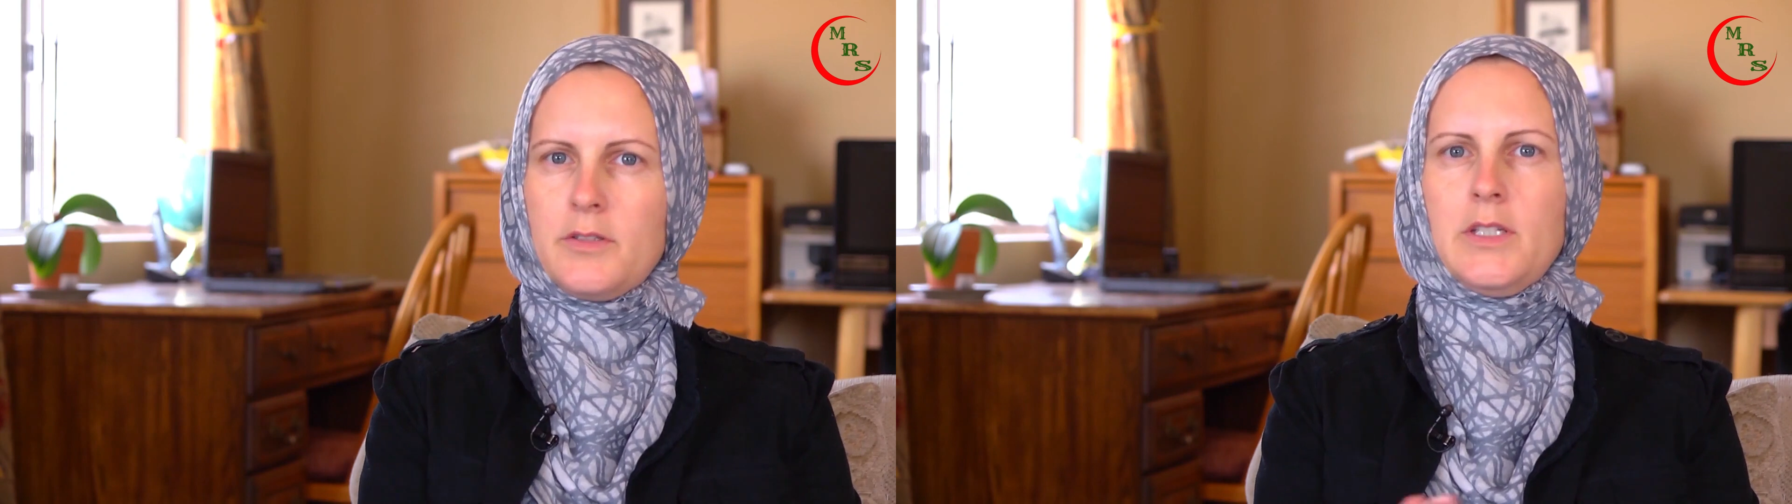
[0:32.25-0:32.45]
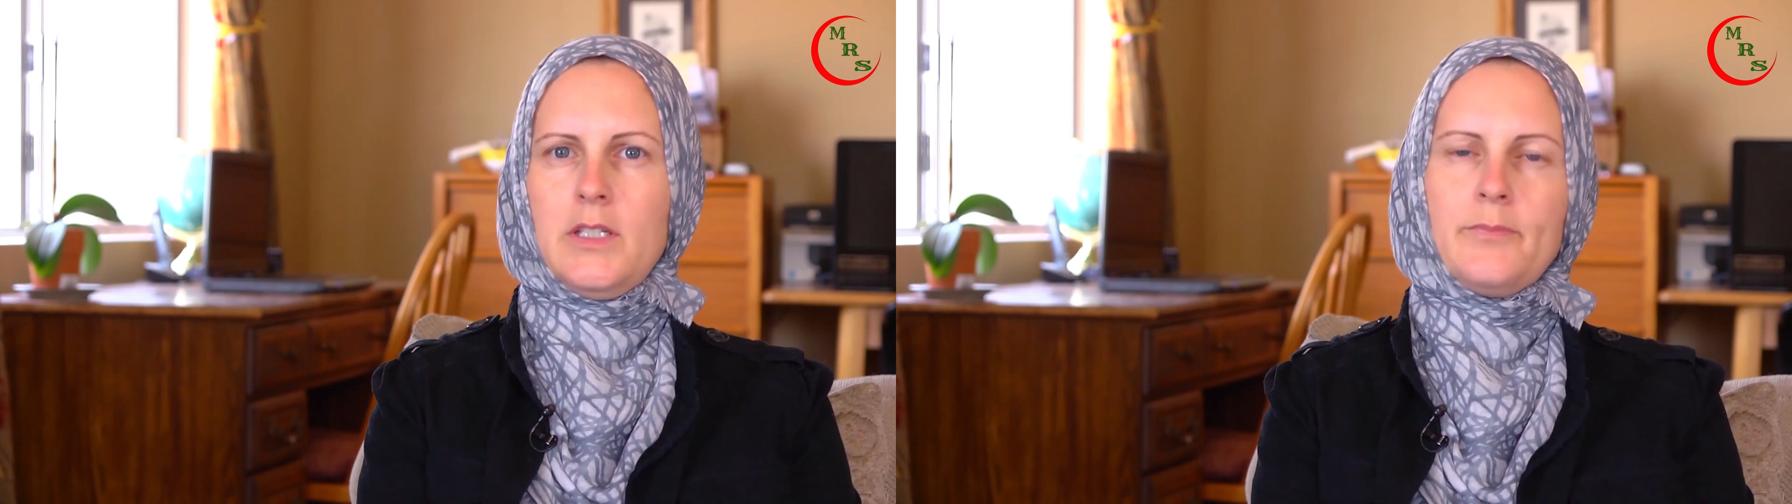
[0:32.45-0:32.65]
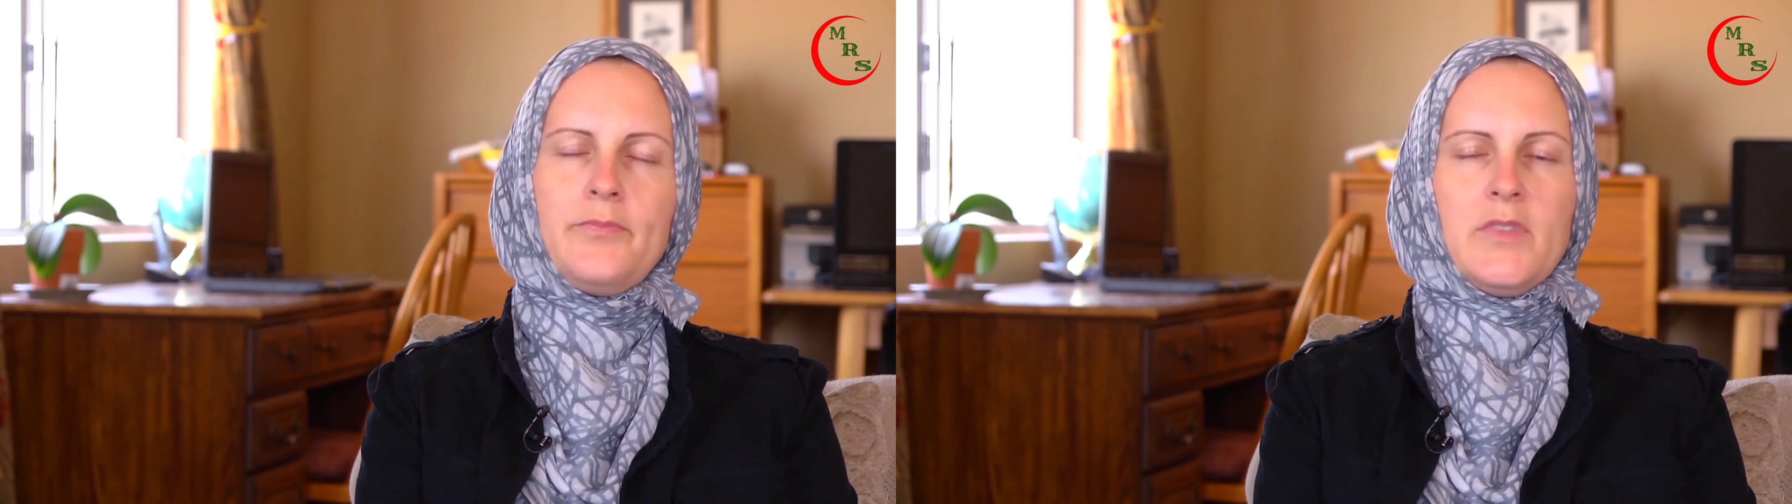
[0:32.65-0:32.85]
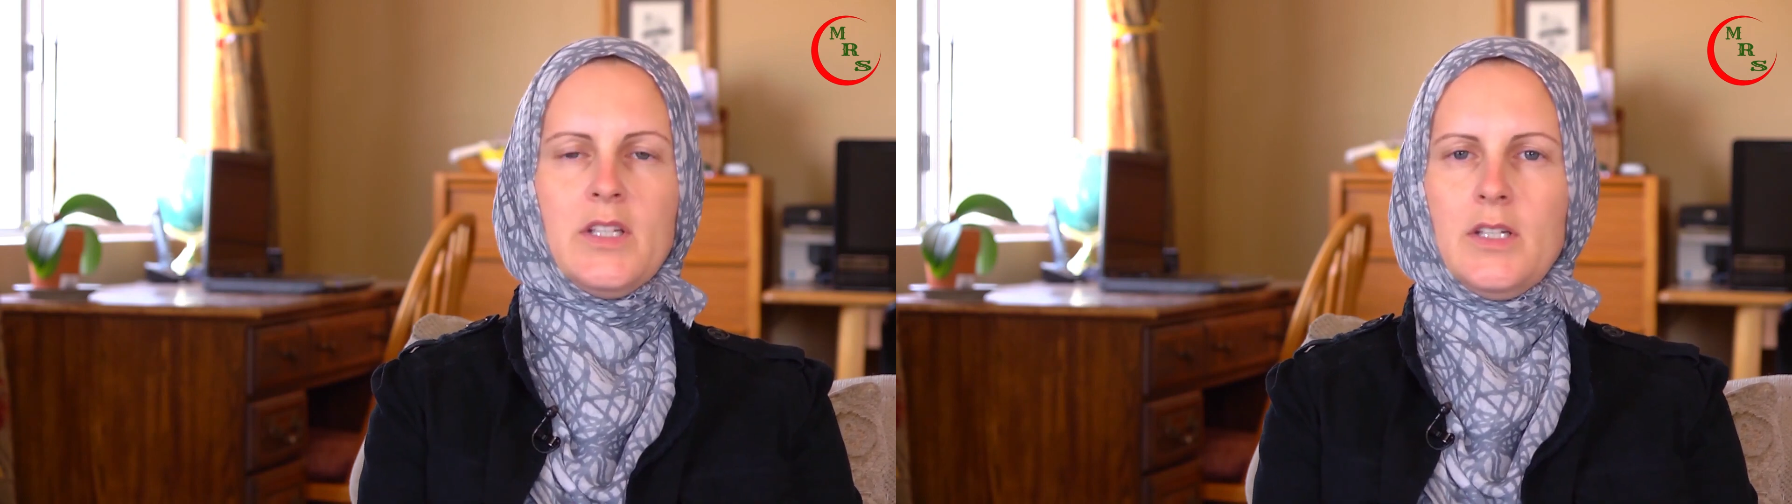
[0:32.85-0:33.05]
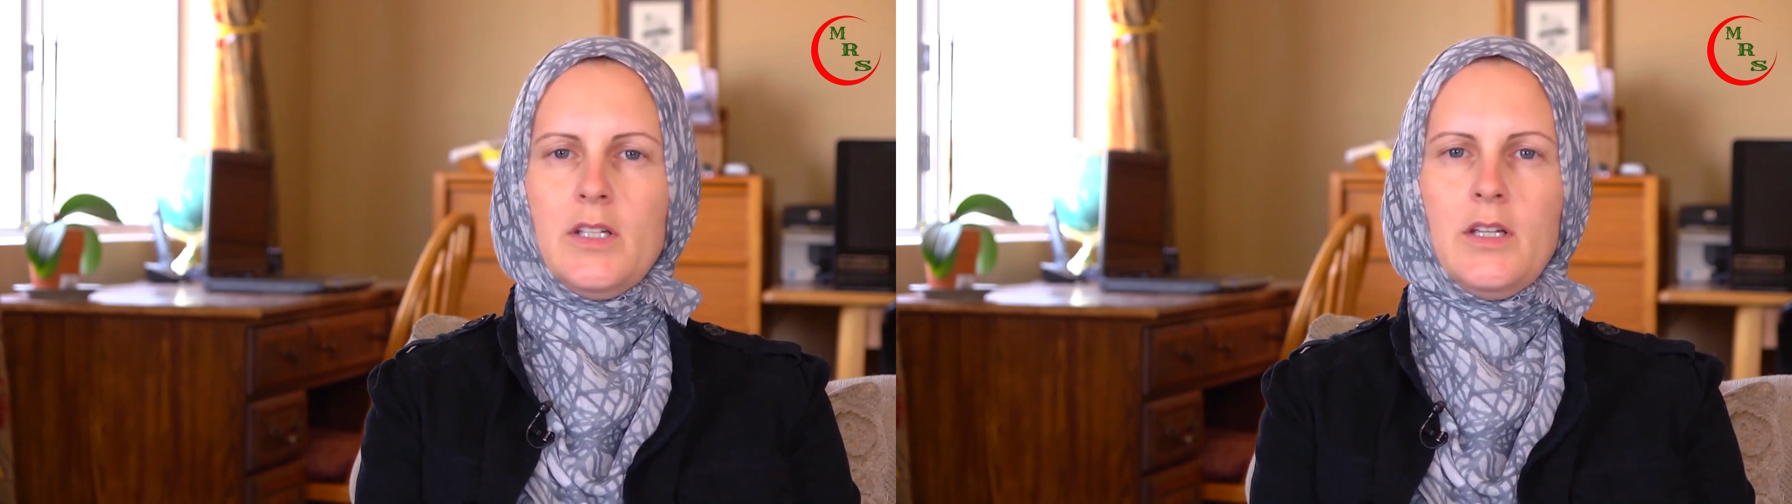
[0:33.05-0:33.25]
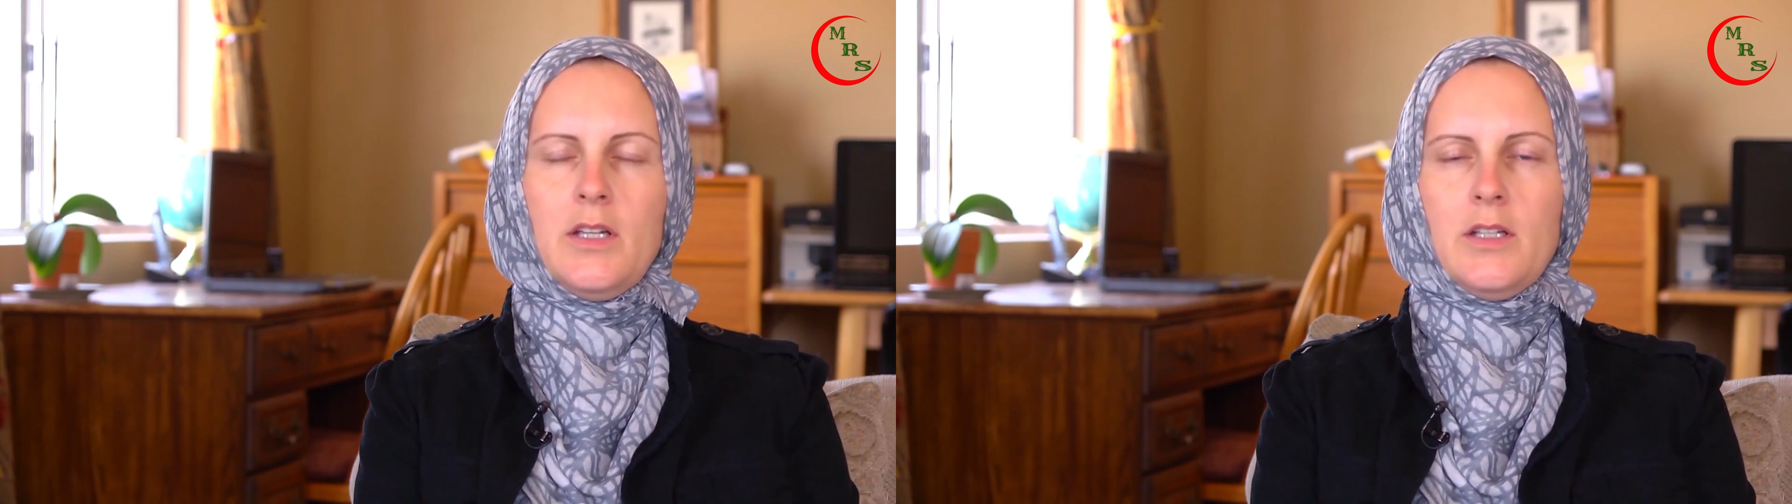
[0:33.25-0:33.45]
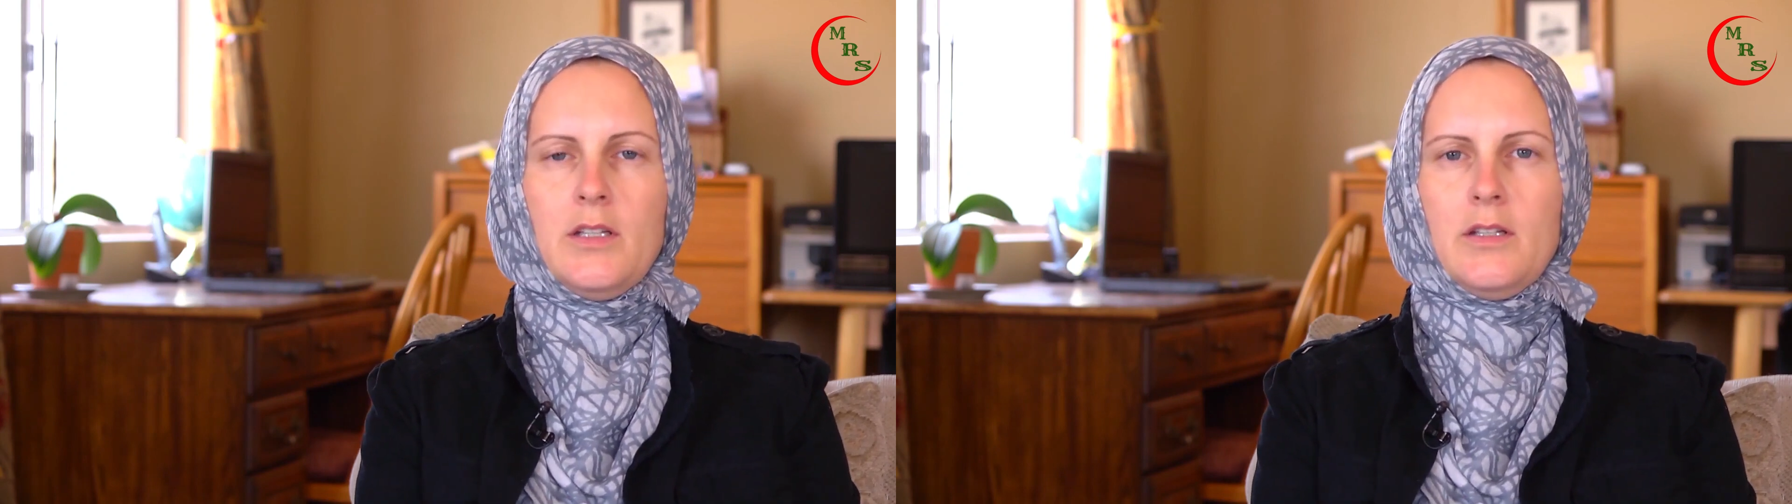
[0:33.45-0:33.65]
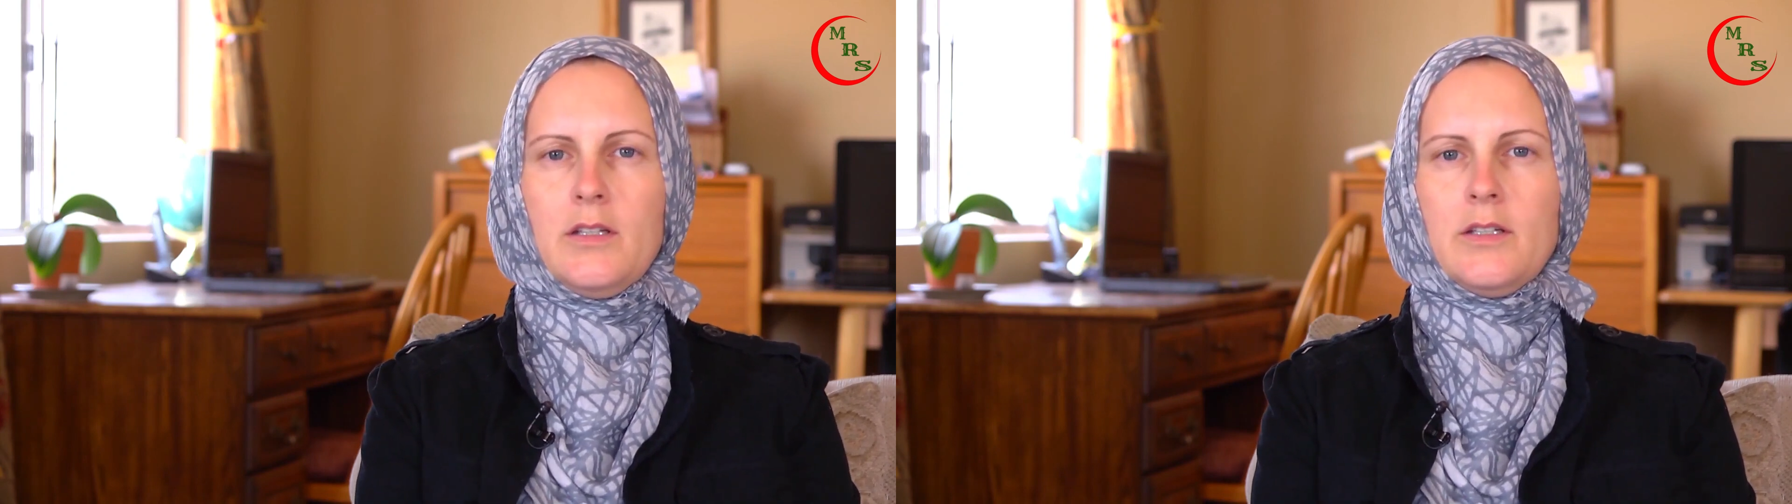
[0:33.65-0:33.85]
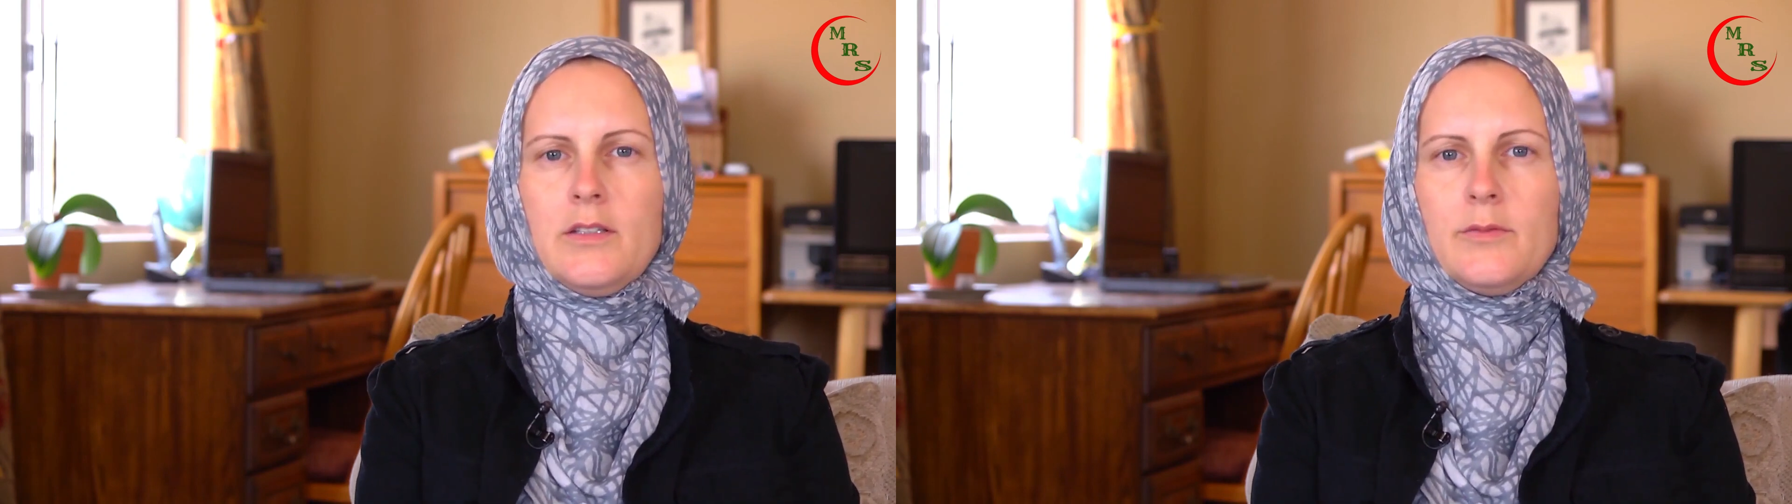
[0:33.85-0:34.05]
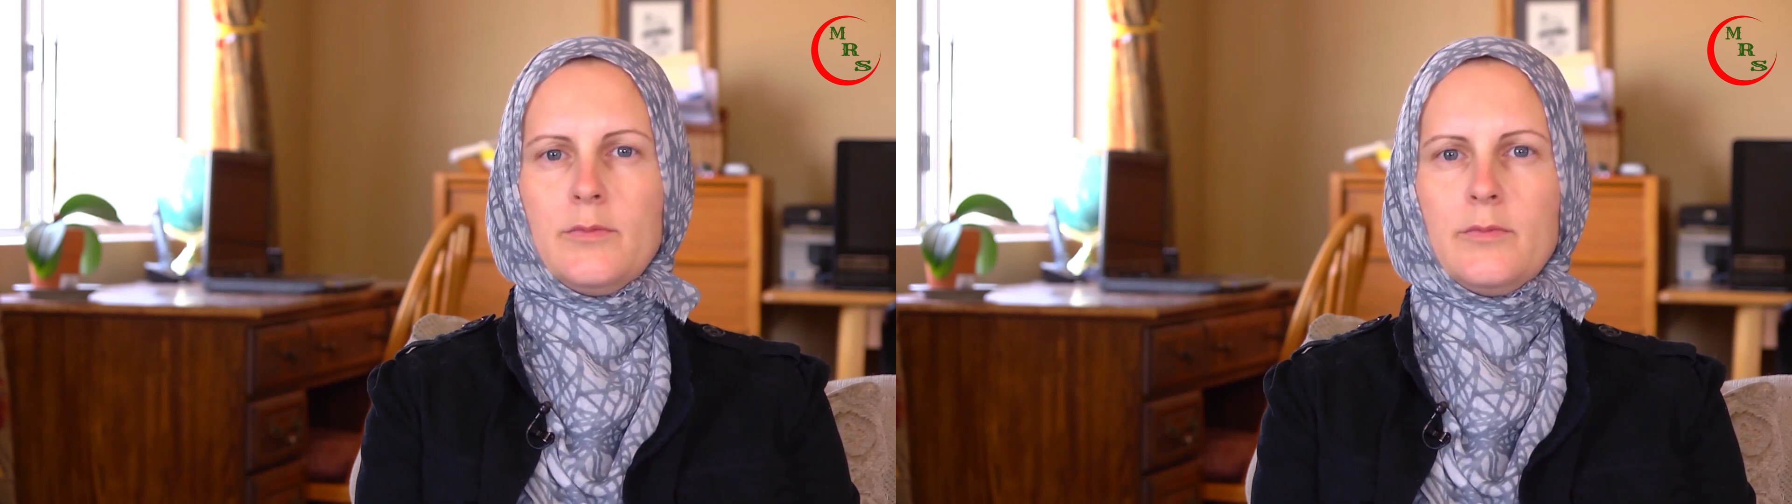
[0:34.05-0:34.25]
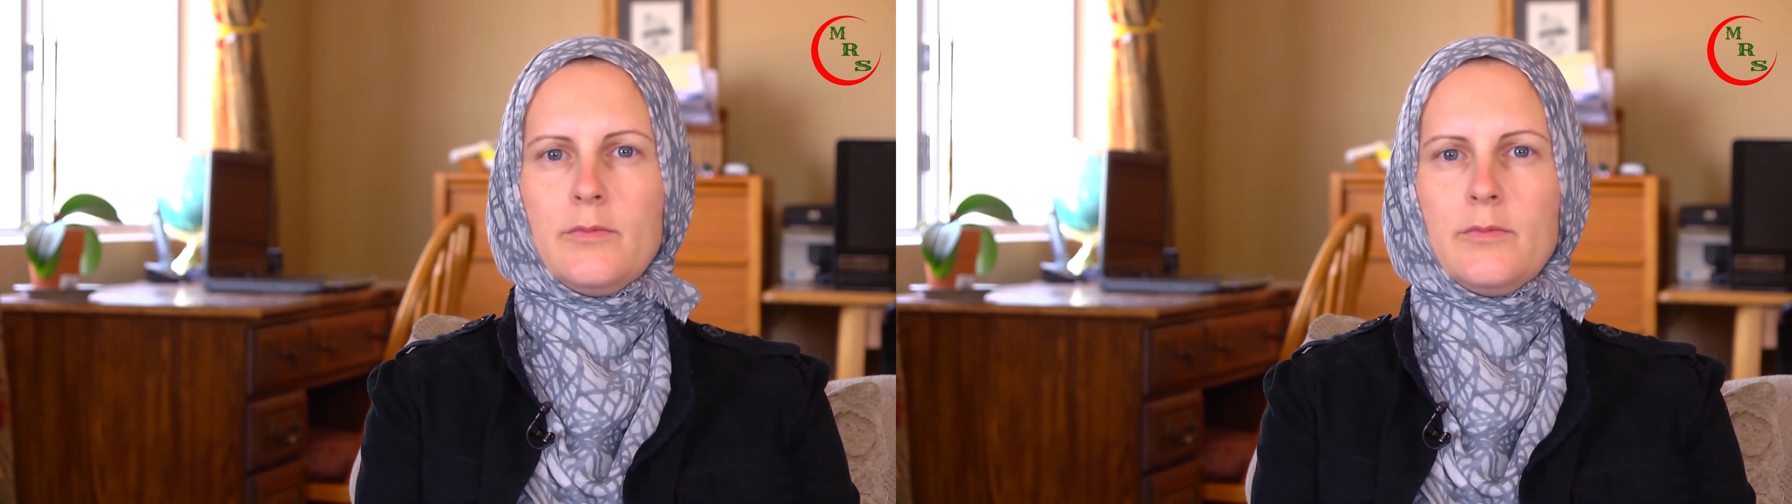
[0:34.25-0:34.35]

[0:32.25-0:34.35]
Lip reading: state. And